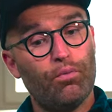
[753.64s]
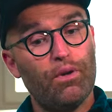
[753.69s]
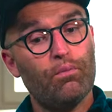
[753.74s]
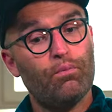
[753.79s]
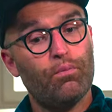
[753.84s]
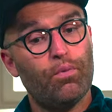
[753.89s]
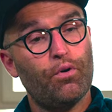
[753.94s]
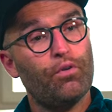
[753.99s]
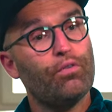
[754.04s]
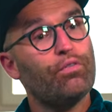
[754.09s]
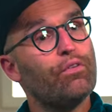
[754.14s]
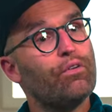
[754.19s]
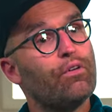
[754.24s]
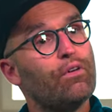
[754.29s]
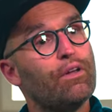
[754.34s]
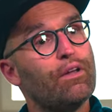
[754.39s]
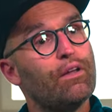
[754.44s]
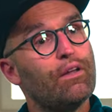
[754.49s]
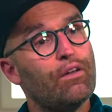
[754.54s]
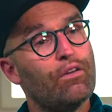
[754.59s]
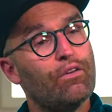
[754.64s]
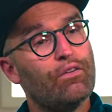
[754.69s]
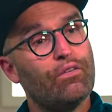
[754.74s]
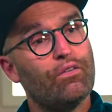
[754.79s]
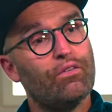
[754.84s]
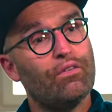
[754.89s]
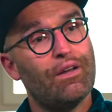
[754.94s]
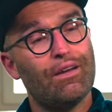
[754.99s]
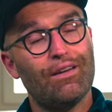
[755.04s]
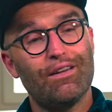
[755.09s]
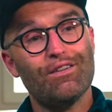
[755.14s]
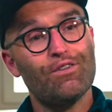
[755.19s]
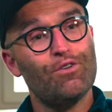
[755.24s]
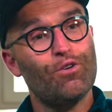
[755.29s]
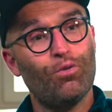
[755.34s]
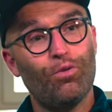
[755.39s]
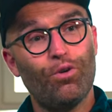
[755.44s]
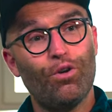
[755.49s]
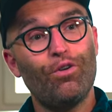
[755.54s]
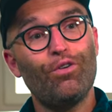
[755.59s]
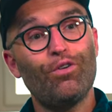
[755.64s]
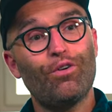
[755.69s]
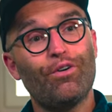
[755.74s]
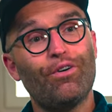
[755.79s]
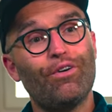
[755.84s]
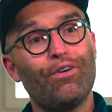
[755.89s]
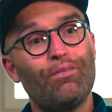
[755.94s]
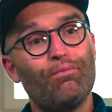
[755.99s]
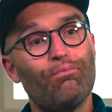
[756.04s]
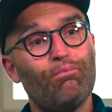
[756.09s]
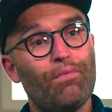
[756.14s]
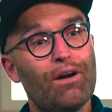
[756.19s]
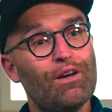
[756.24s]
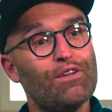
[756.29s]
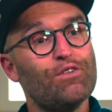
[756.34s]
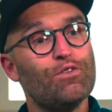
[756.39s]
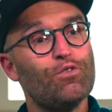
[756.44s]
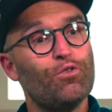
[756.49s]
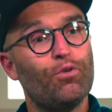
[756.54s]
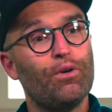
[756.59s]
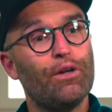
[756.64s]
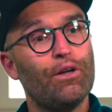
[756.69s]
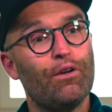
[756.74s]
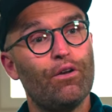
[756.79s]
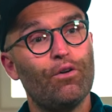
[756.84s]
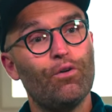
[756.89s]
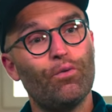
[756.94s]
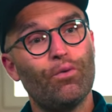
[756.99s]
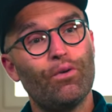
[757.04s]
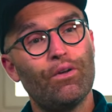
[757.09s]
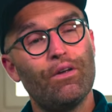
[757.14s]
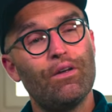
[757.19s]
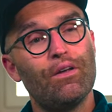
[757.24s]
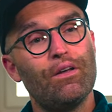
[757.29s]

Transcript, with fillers: me personally is that it's no longer my story alone.